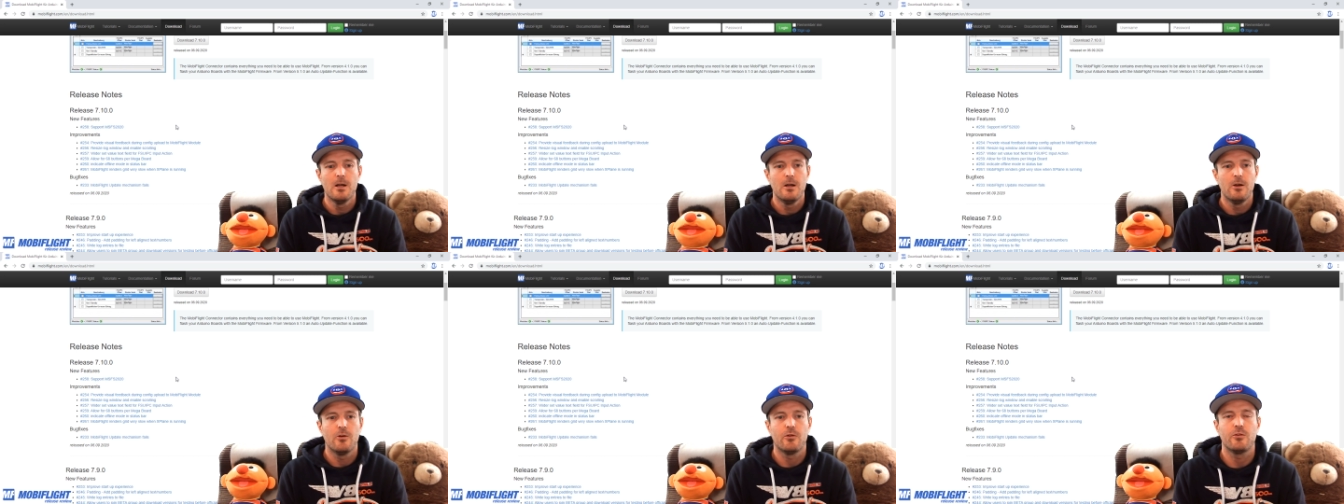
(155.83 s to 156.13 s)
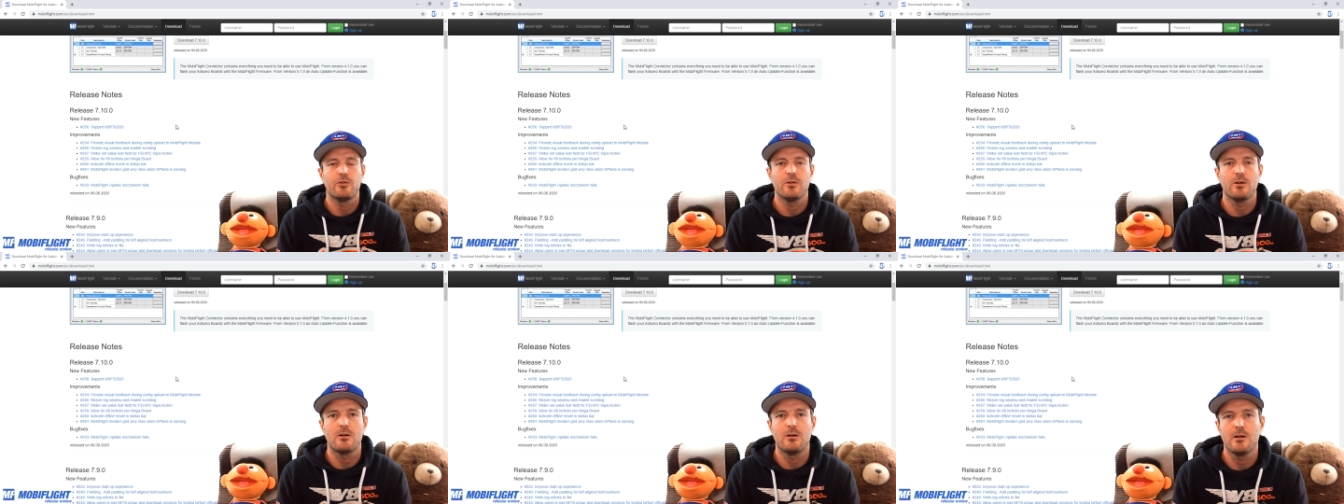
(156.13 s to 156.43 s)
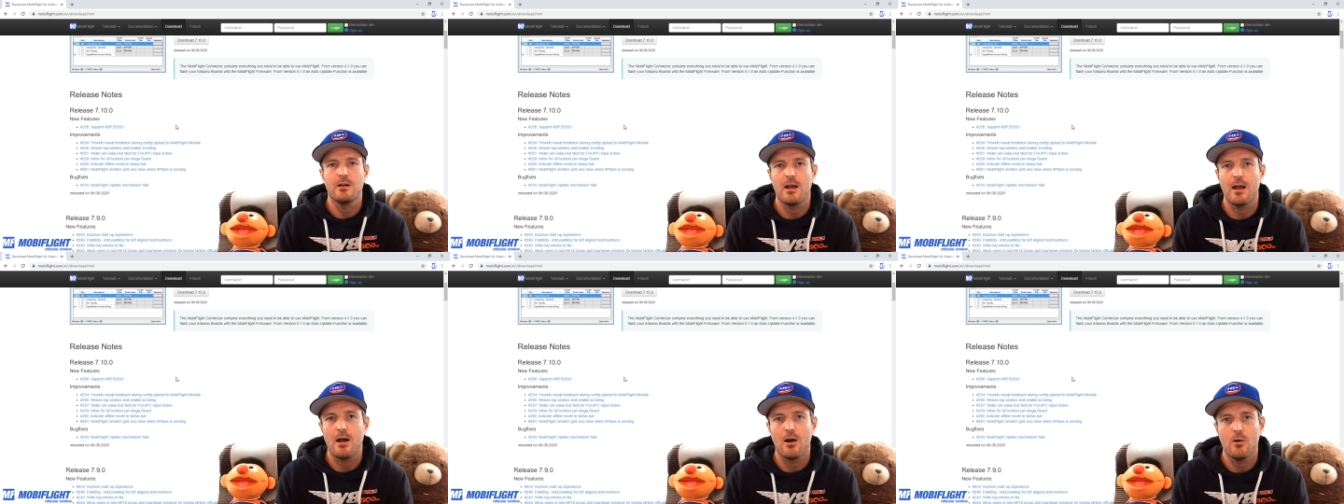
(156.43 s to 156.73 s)

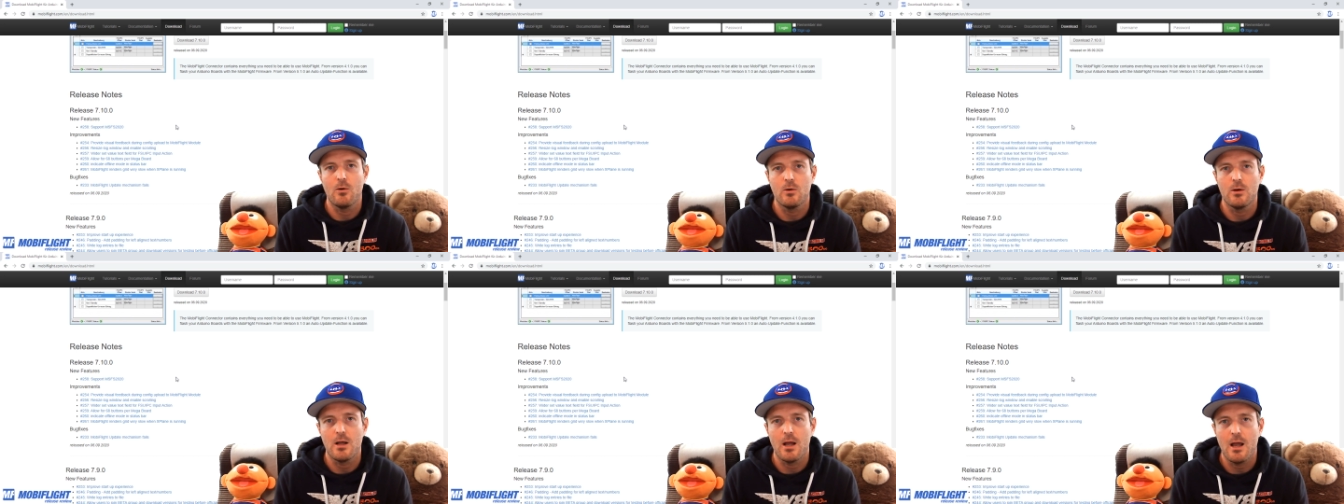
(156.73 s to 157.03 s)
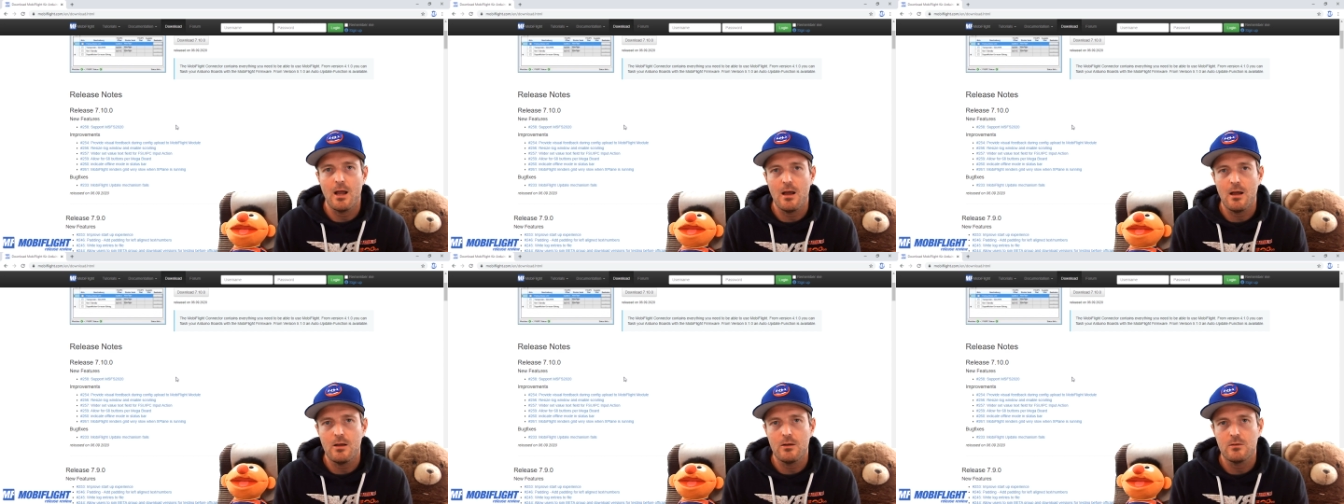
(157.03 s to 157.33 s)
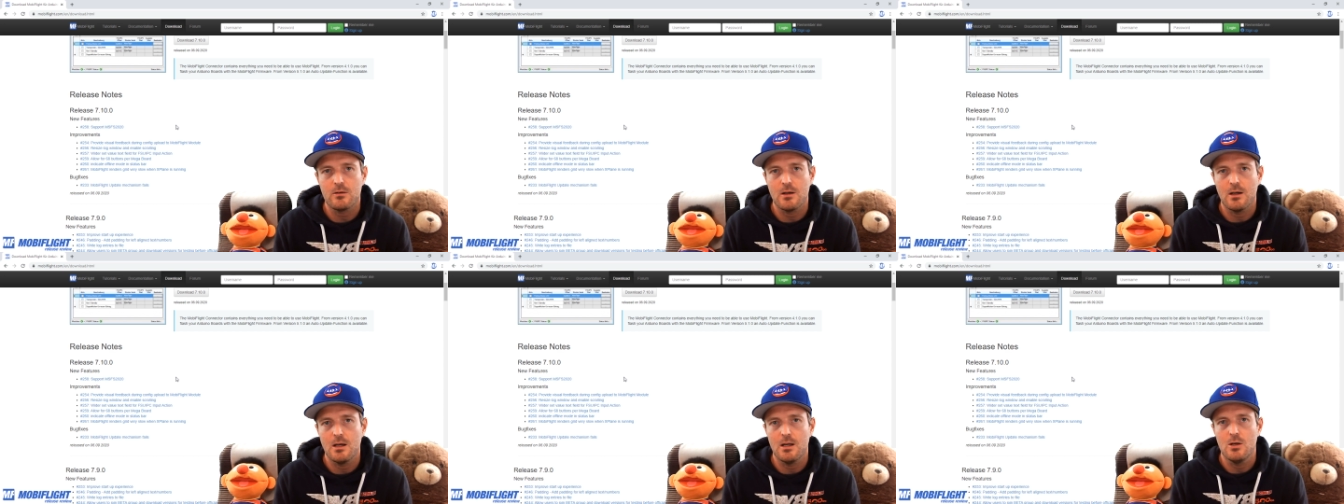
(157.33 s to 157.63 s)
start out as
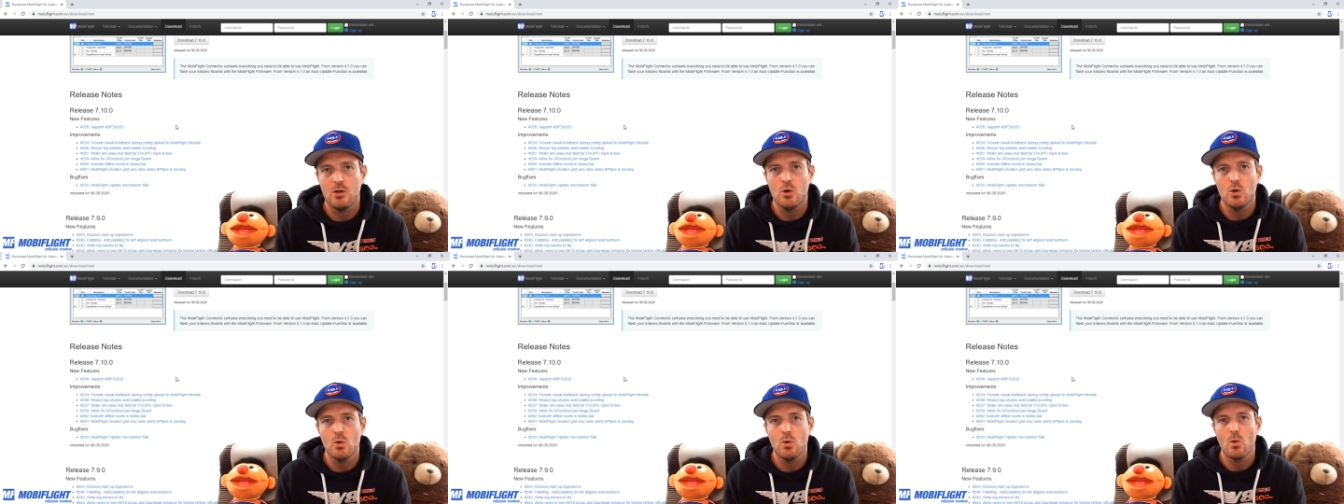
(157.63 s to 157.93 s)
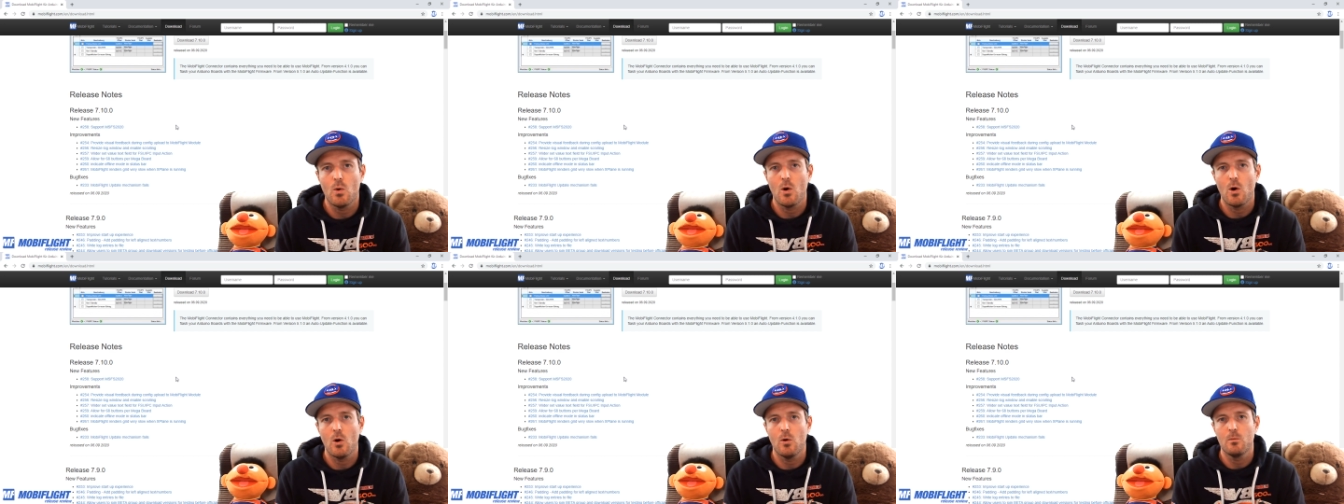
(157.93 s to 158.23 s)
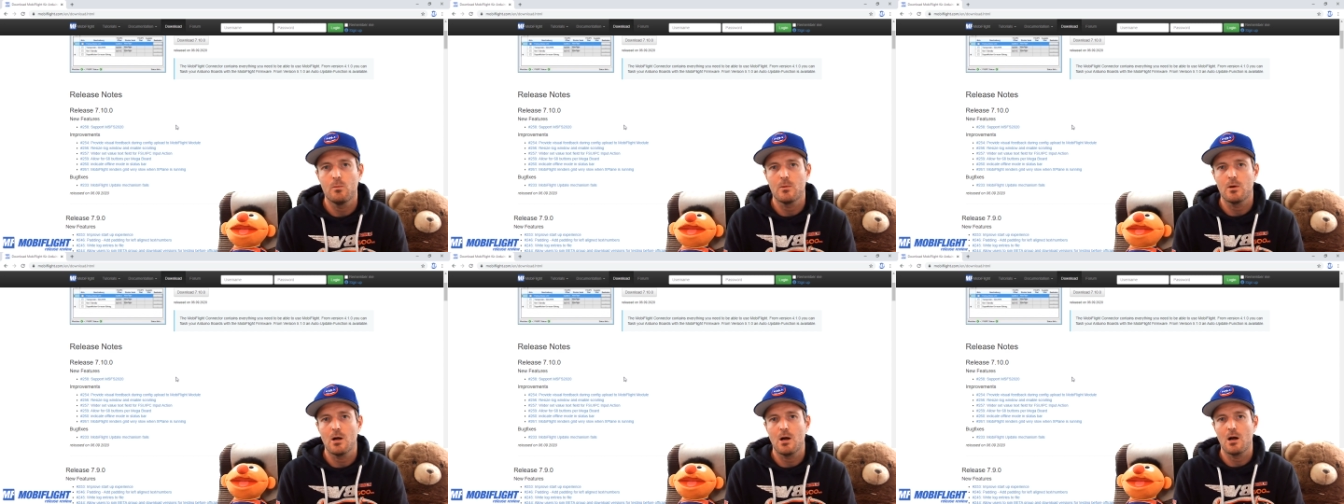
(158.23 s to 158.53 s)
a new
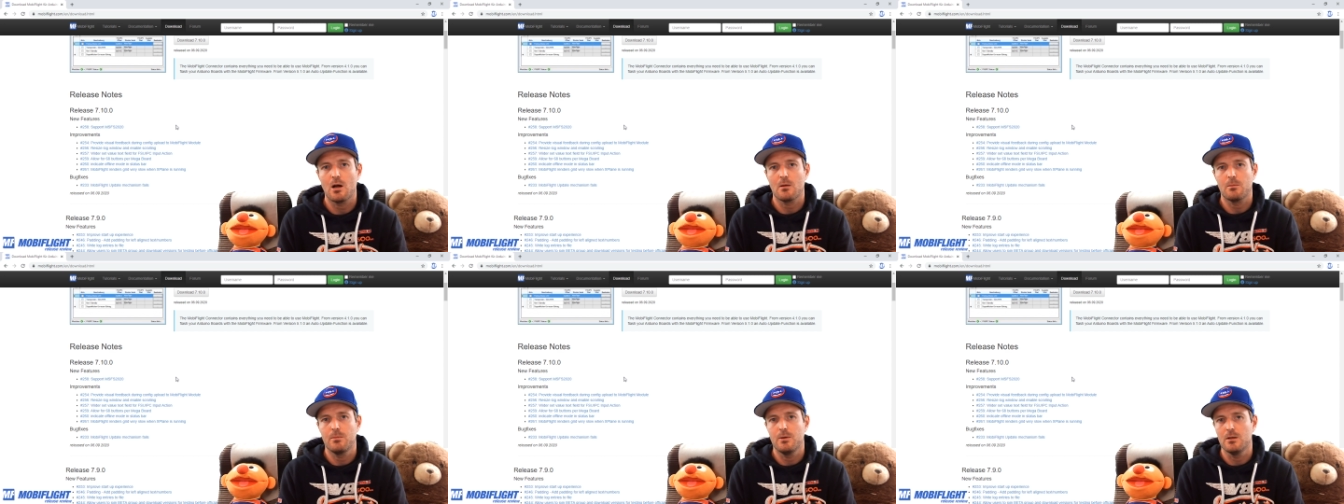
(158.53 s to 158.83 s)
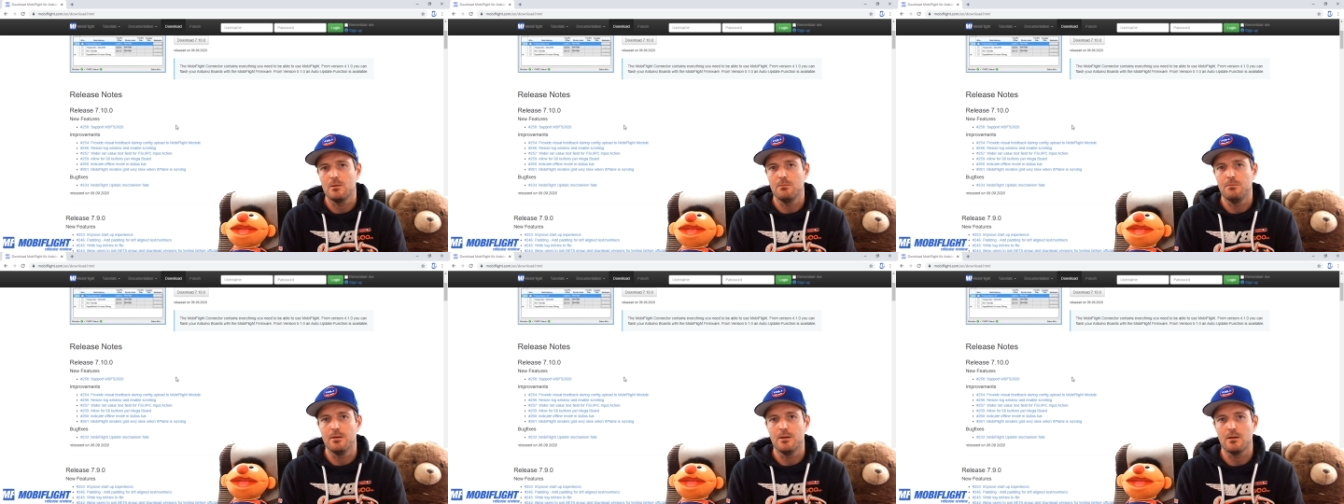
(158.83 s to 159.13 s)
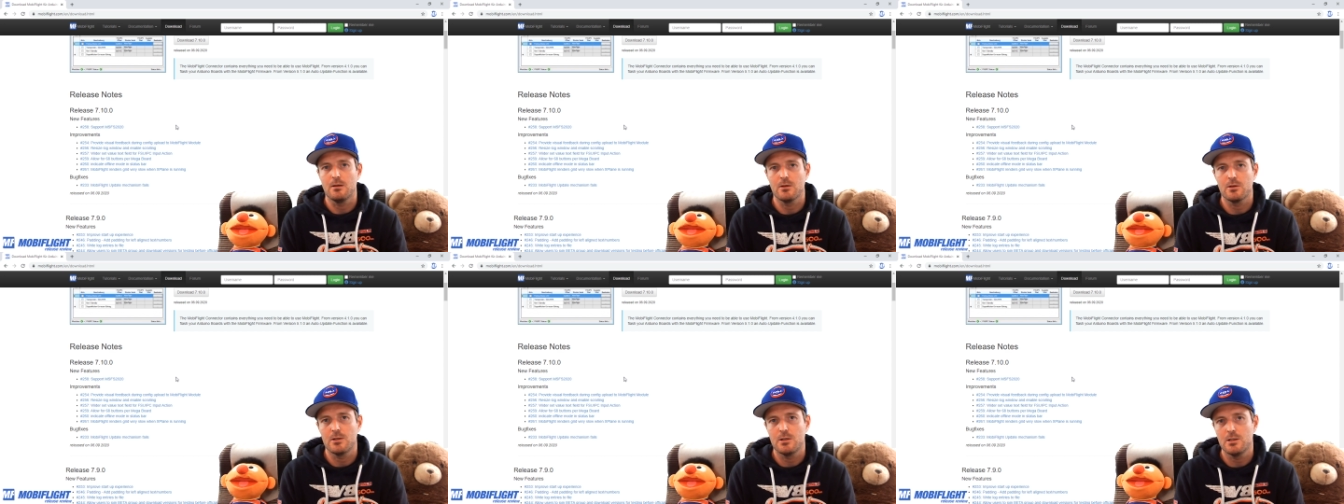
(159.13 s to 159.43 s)
home cockpit
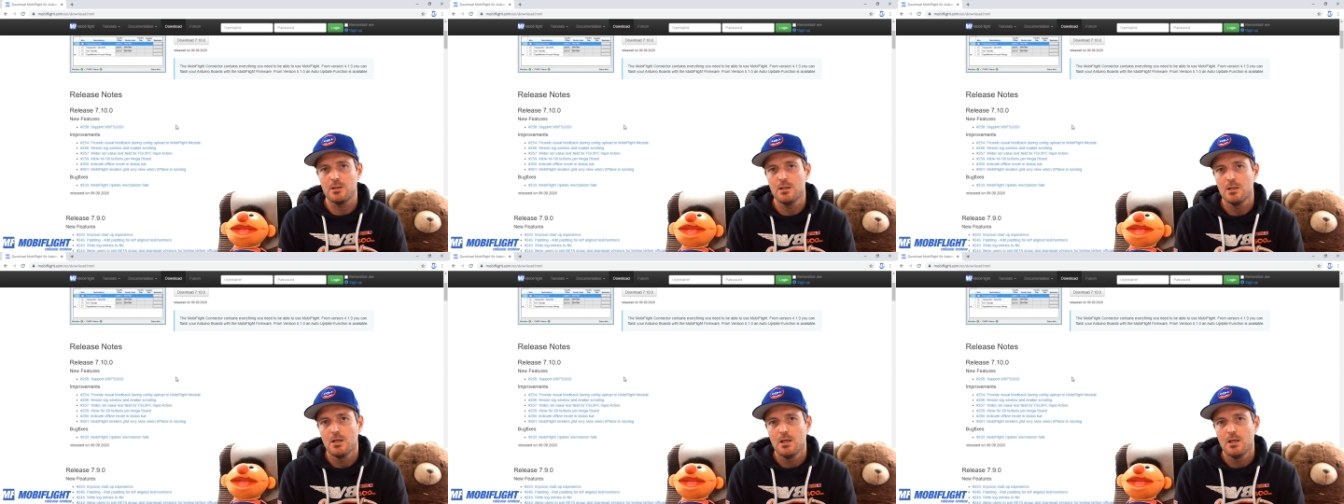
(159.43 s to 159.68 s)
builder